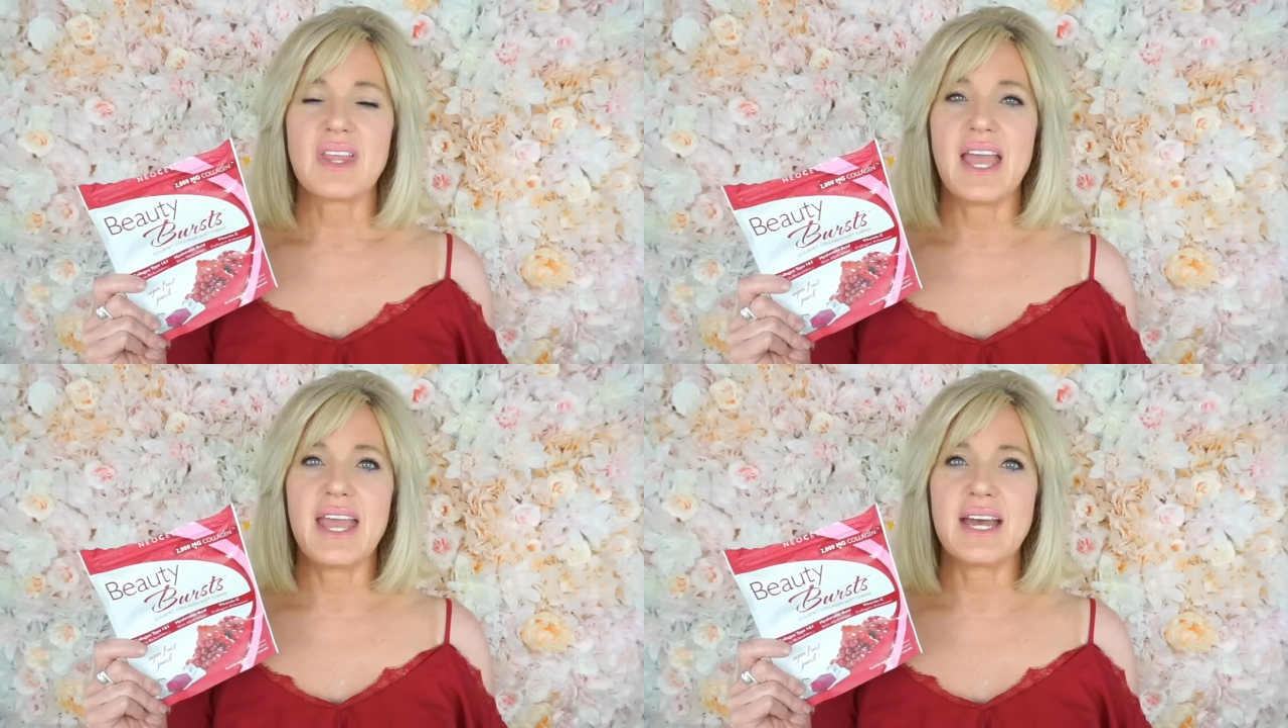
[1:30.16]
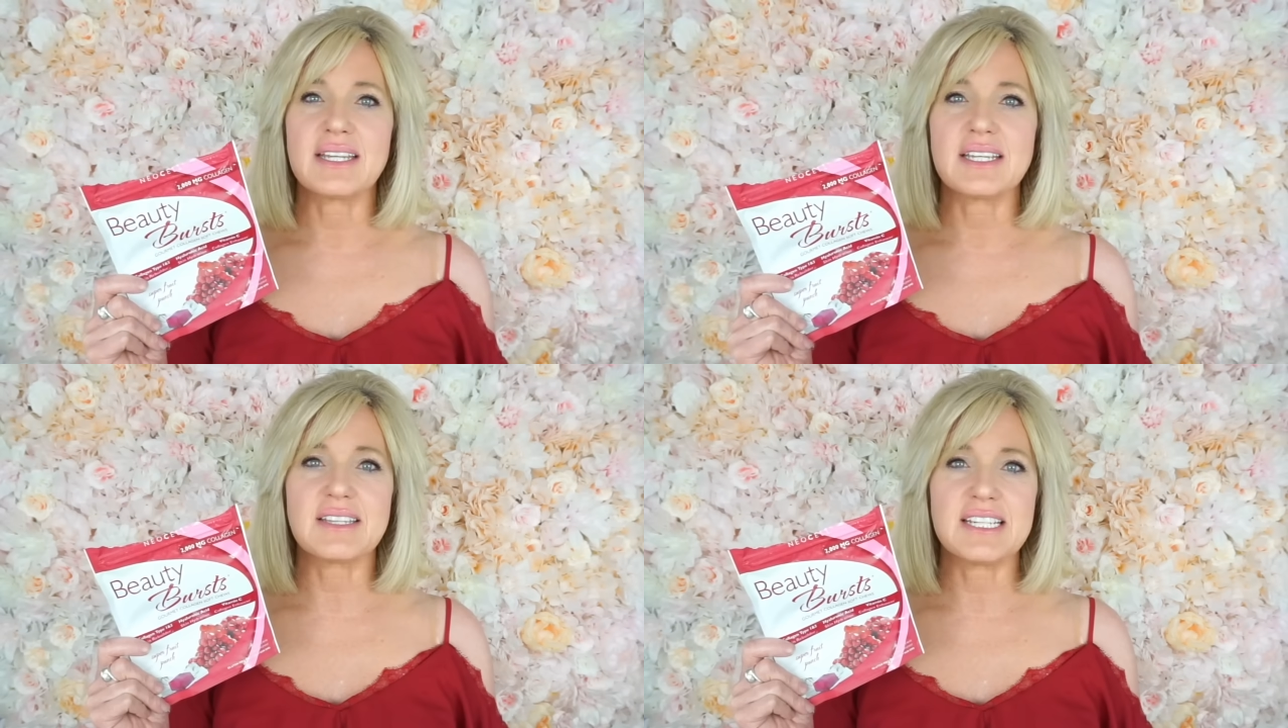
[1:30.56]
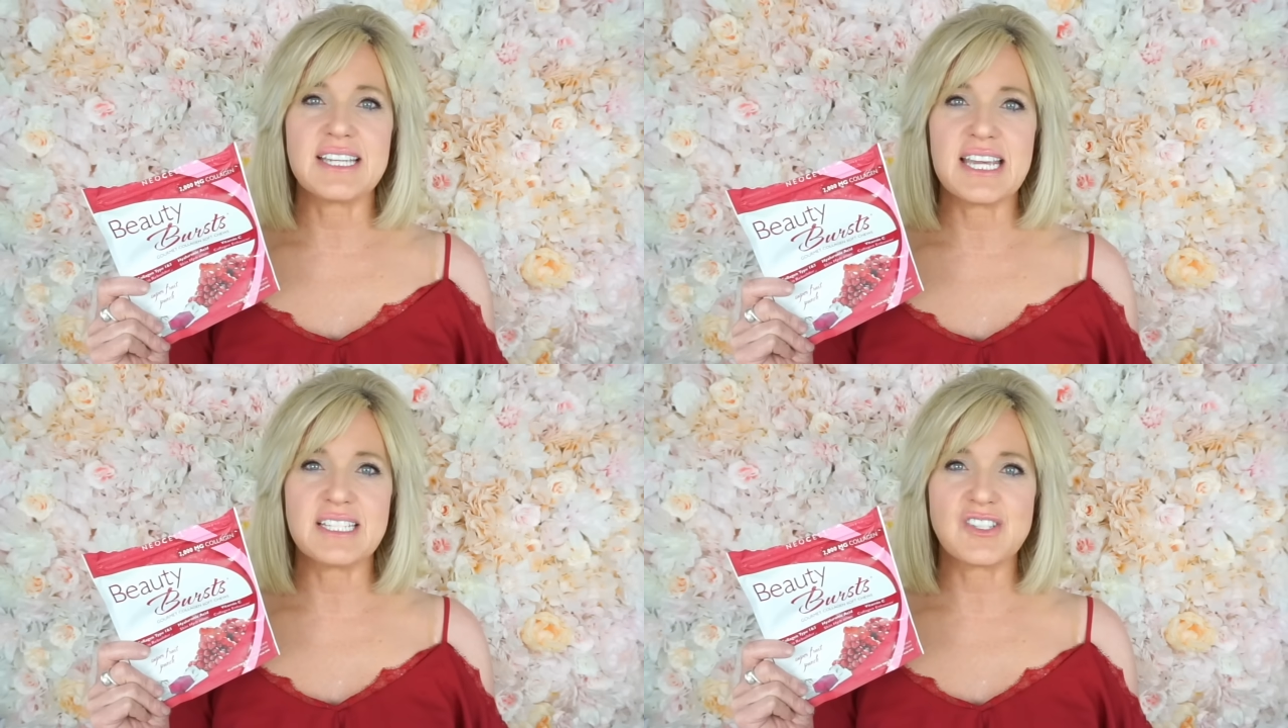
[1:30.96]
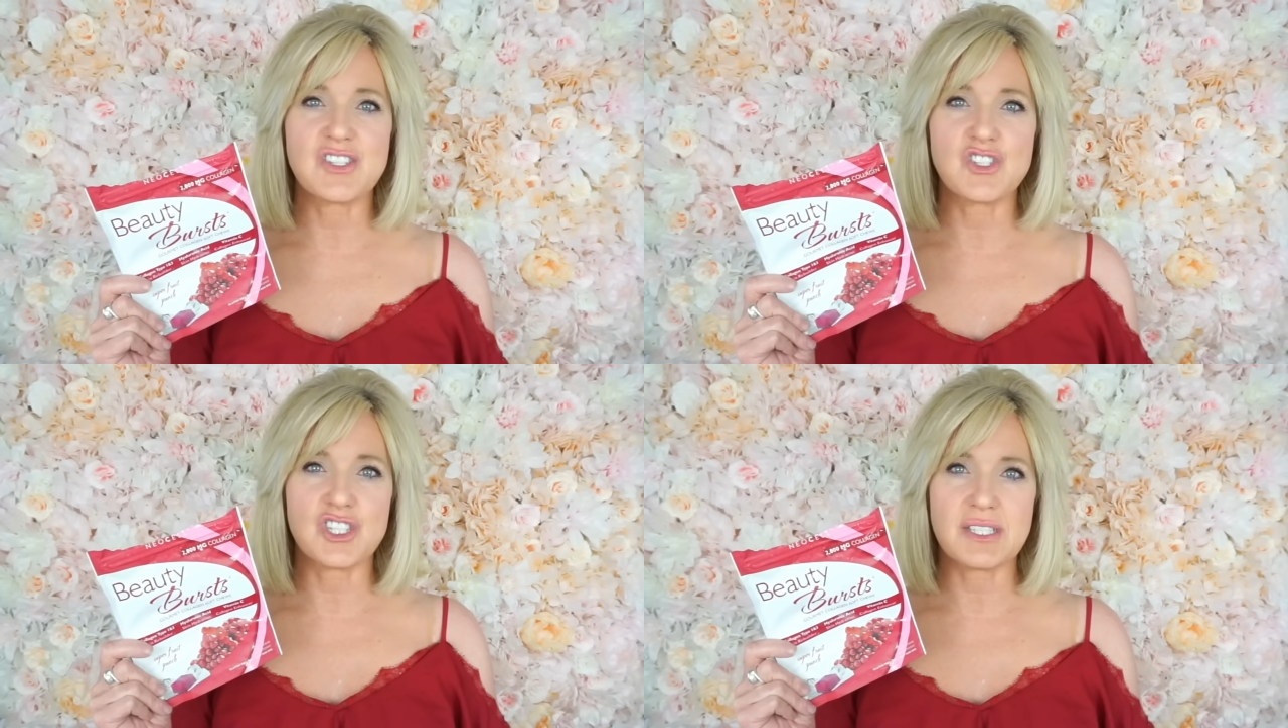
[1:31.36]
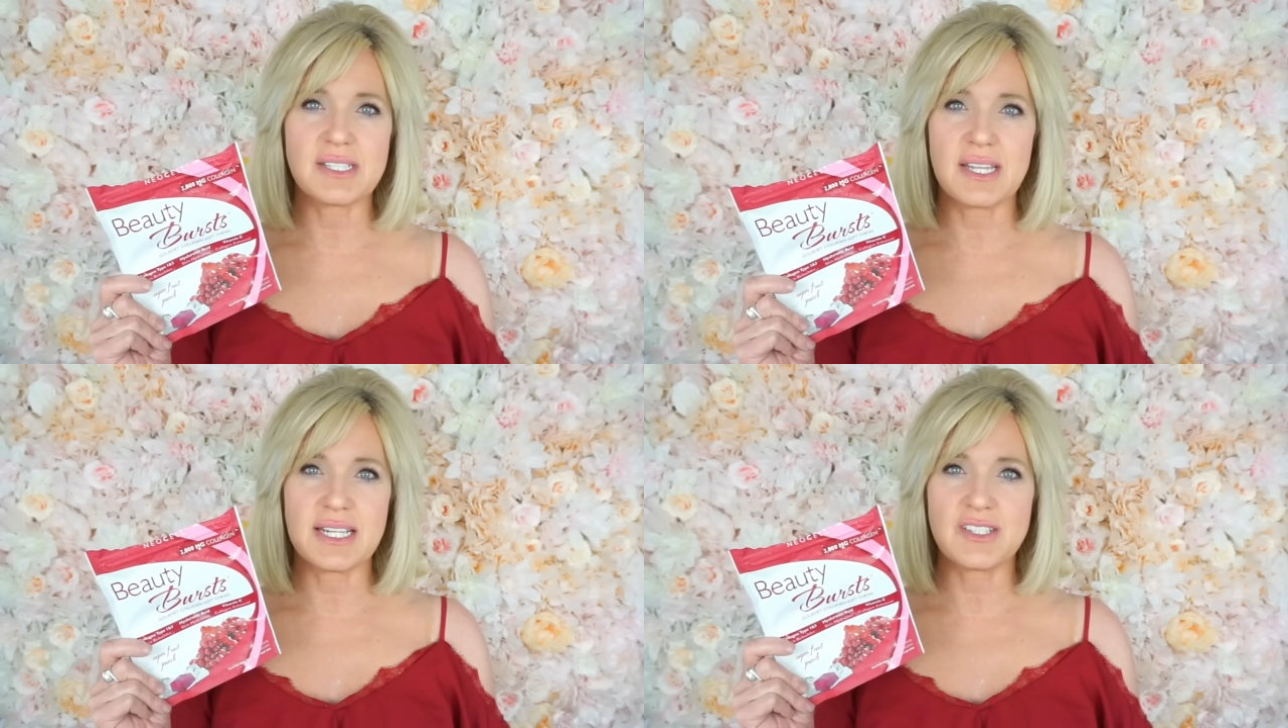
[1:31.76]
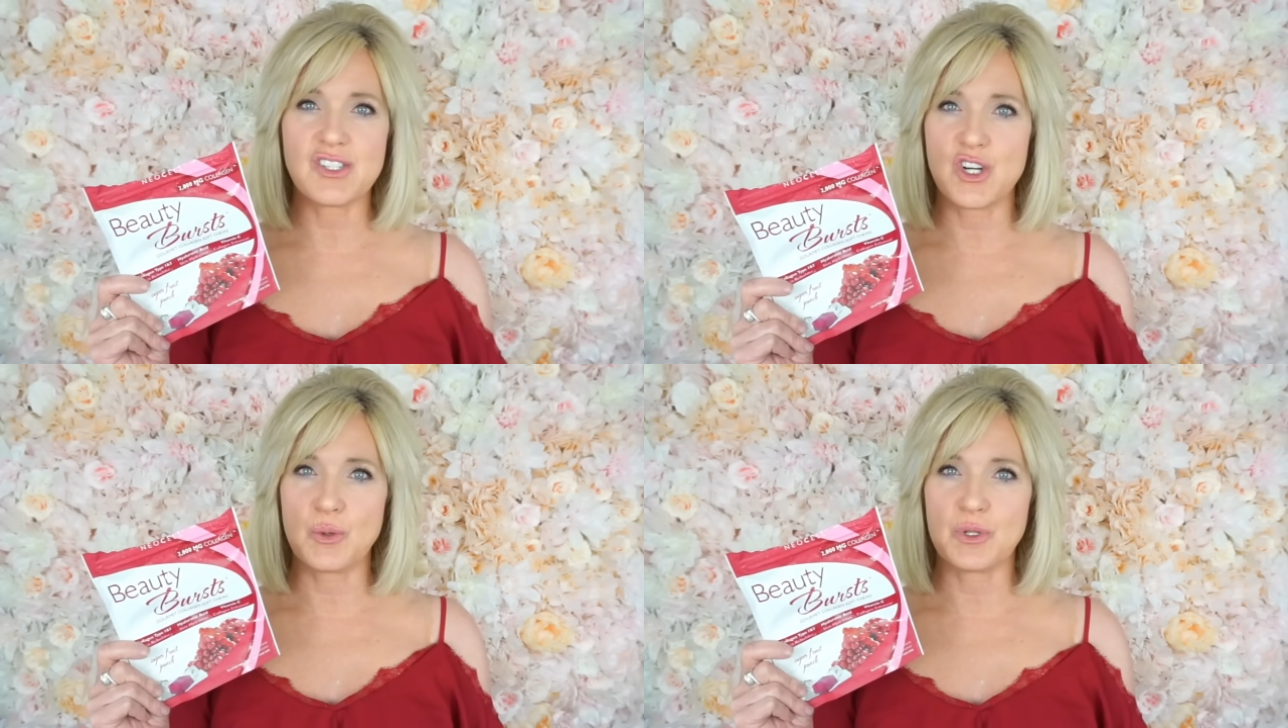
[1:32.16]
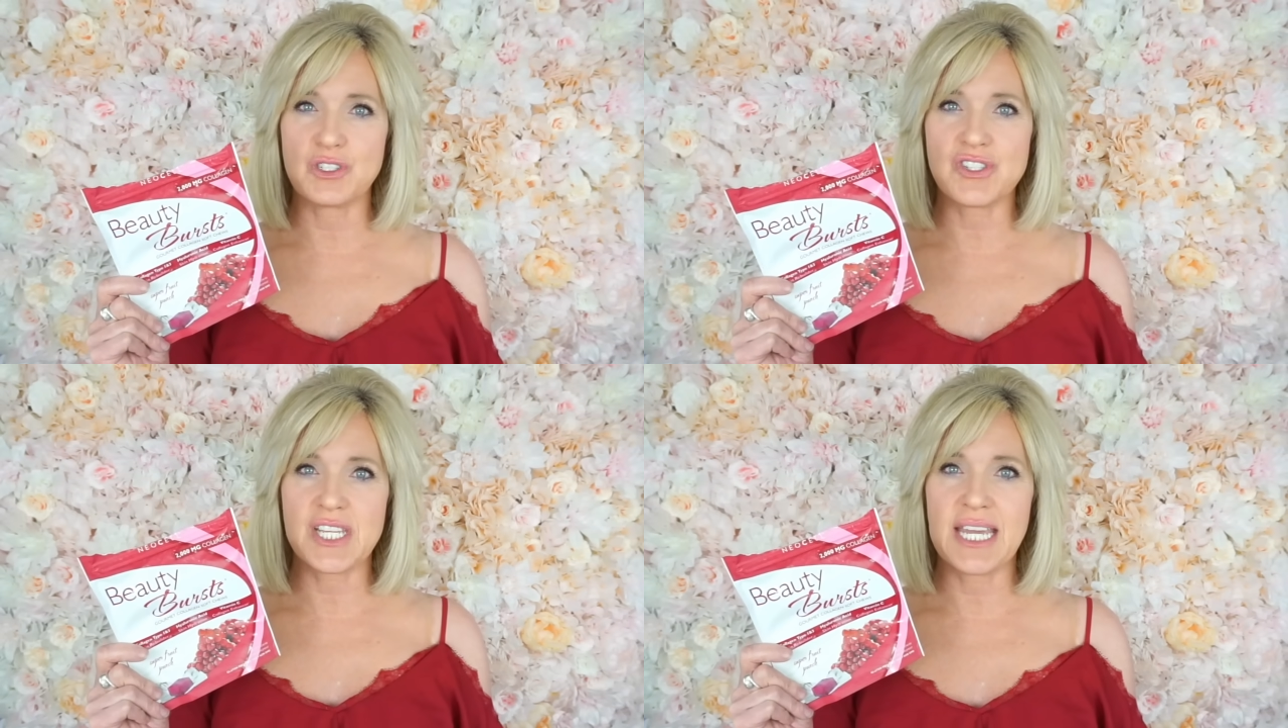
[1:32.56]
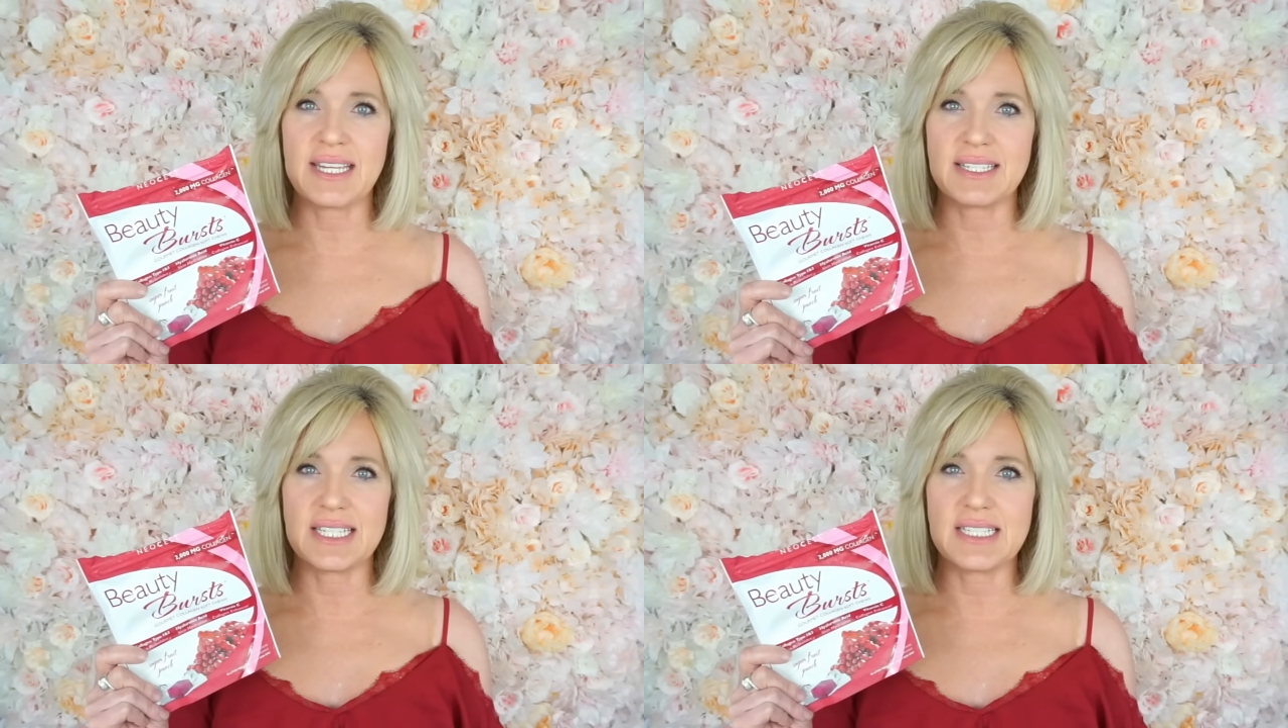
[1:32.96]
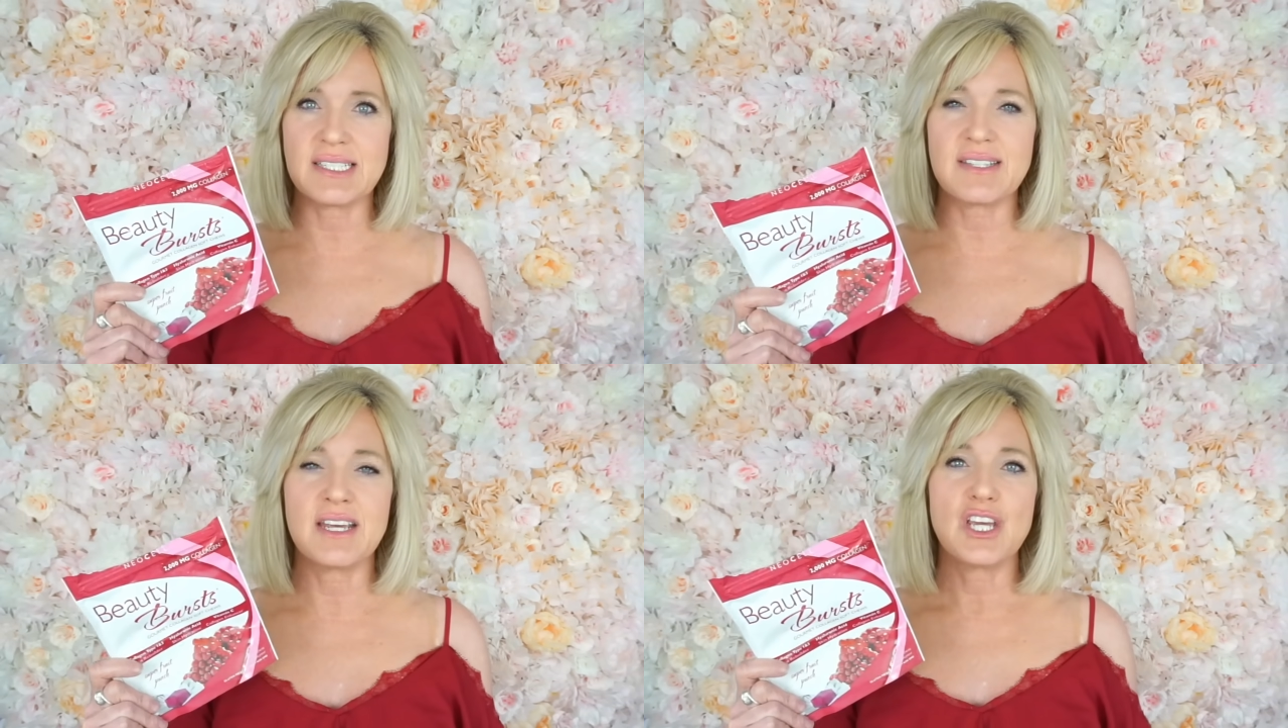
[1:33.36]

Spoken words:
And they taste just like Starburst candies.